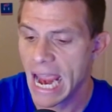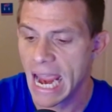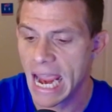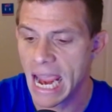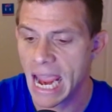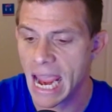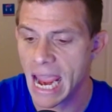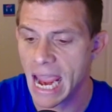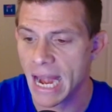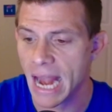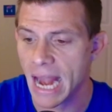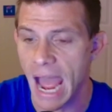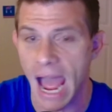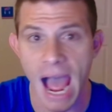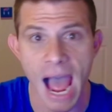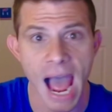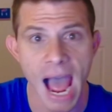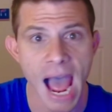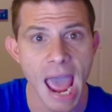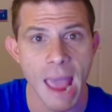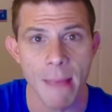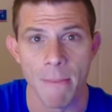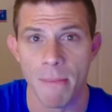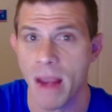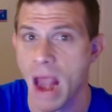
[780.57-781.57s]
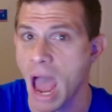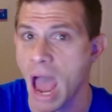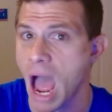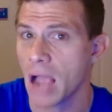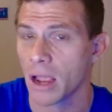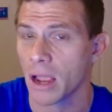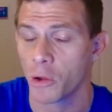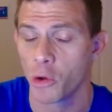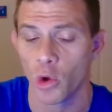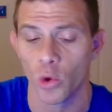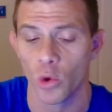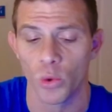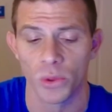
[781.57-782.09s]
And I'm
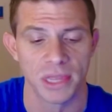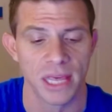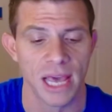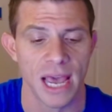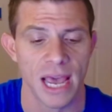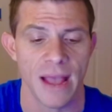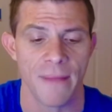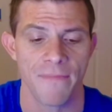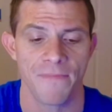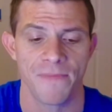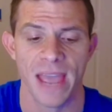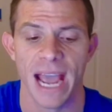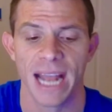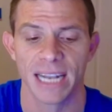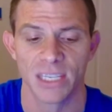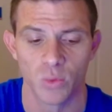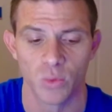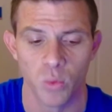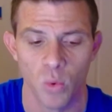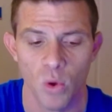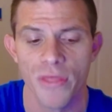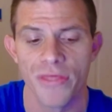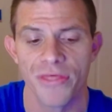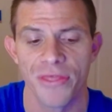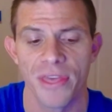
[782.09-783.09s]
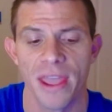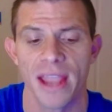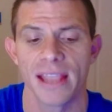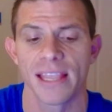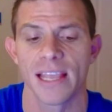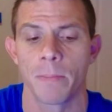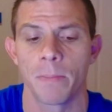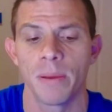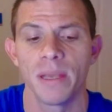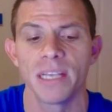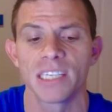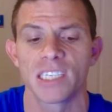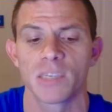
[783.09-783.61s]
not cool with that. That's one thing
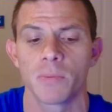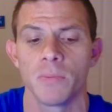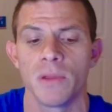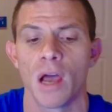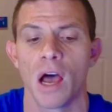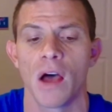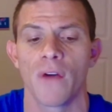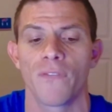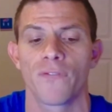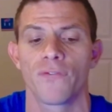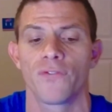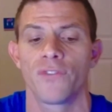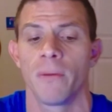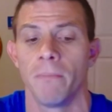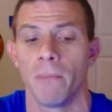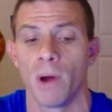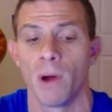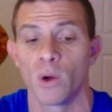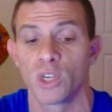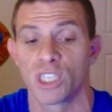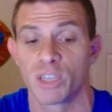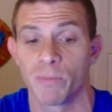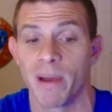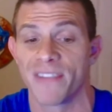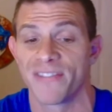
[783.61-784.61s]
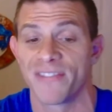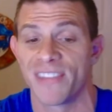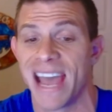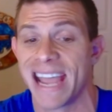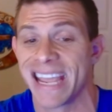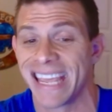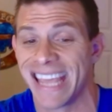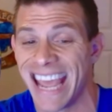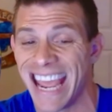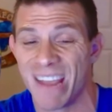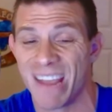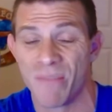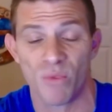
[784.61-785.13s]
that pissed me off the most about
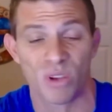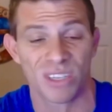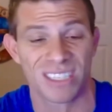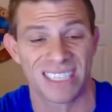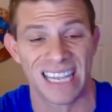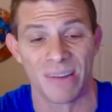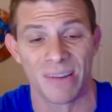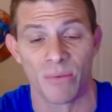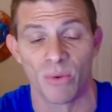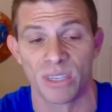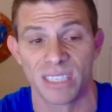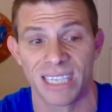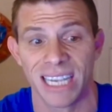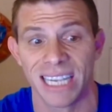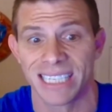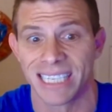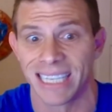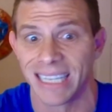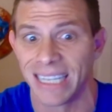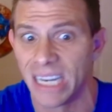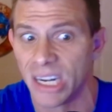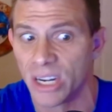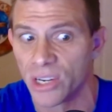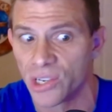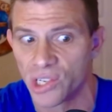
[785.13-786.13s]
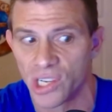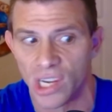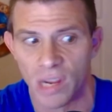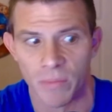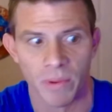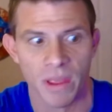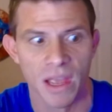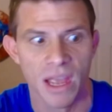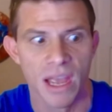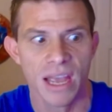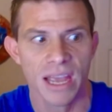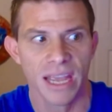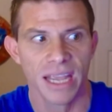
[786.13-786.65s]
that game was his
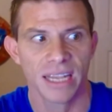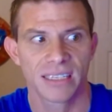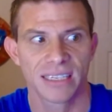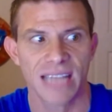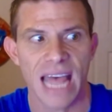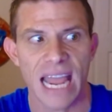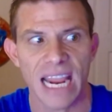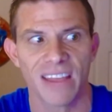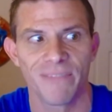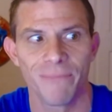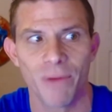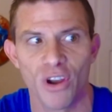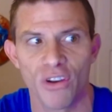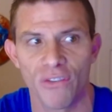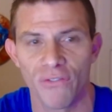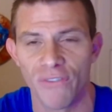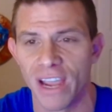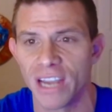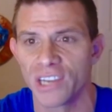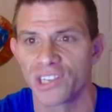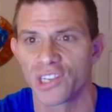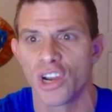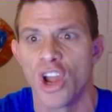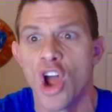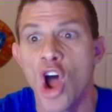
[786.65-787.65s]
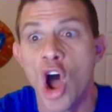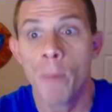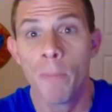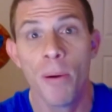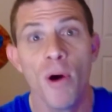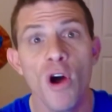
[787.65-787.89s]
leadership, his lack of motivation.